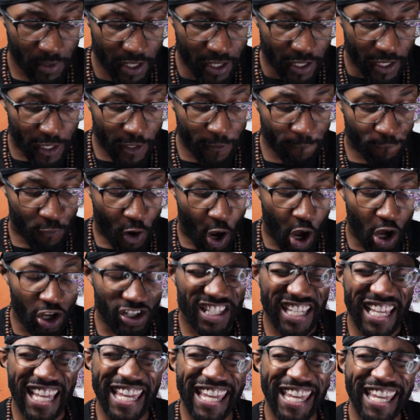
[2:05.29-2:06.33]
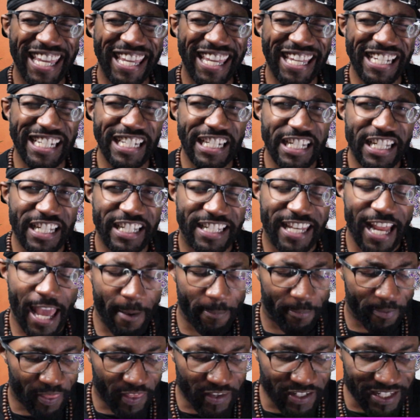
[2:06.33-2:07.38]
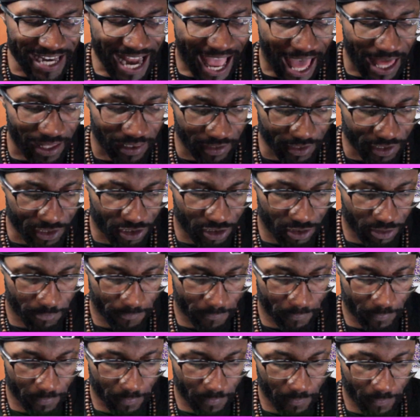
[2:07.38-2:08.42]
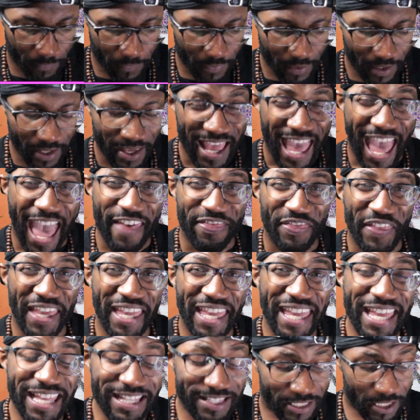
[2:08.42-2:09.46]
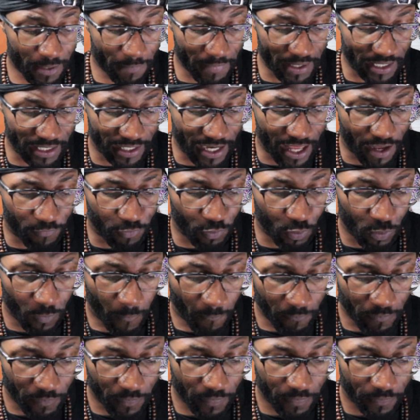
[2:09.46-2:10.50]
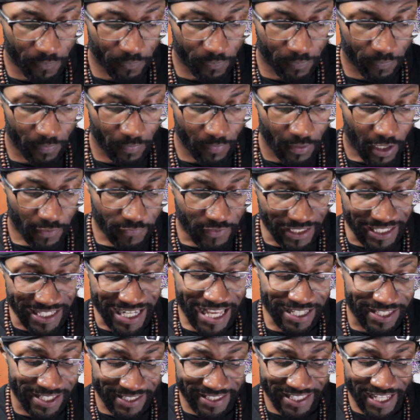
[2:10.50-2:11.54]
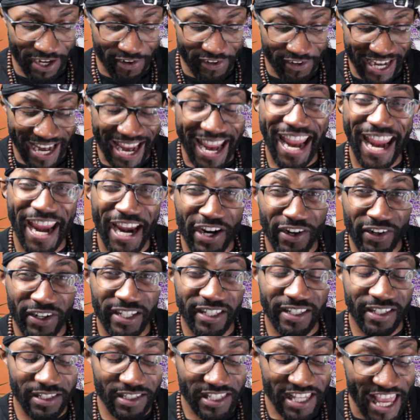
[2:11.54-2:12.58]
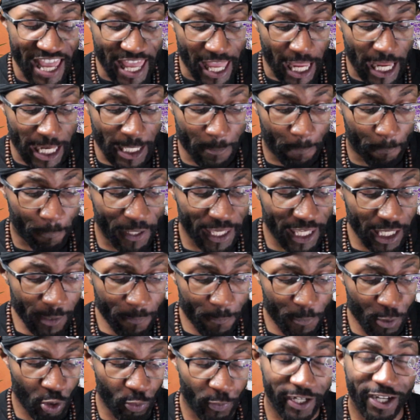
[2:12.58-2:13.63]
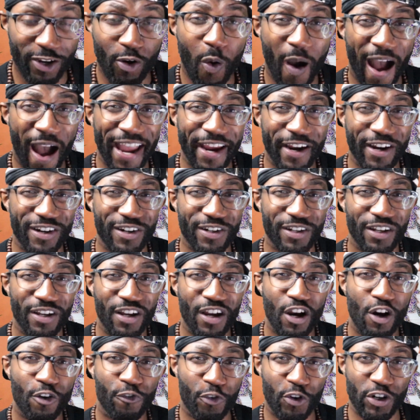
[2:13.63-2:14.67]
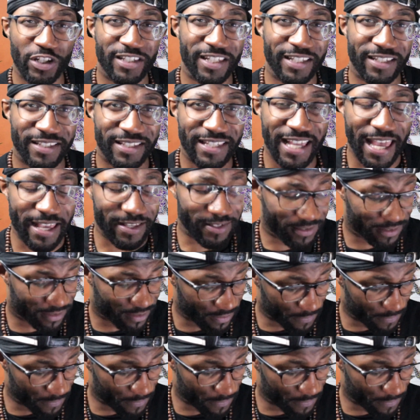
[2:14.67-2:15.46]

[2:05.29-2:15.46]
involves in depth knowledge at the intimate level of the necessary areas and people required for success.